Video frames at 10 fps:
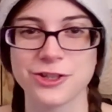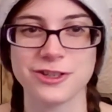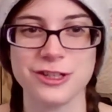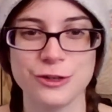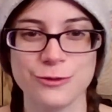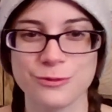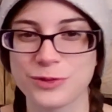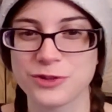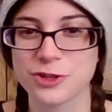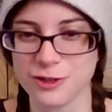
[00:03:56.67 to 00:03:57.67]
Shouldn't
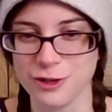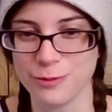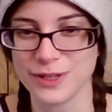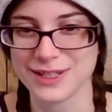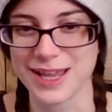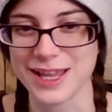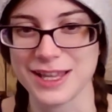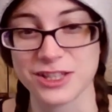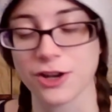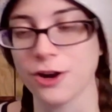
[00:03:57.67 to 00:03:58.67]
you be say
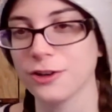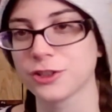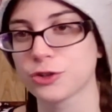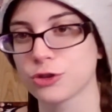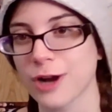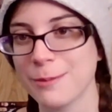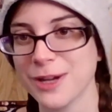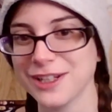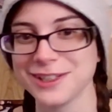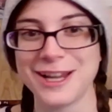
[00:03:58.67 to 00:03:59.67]
it's called
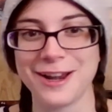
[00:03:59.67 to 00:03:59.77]
trauma,